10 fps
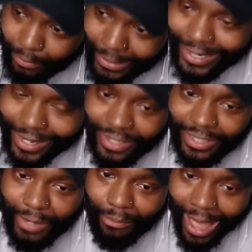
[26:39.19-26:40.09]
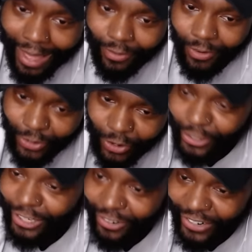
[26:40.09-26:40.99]
Because it's a battle. You
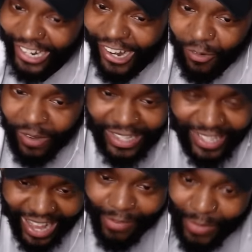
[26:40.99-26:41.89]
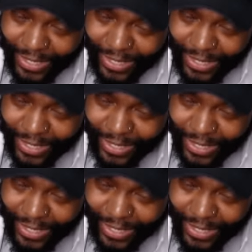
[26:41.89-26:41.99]
only gonna hear it one time.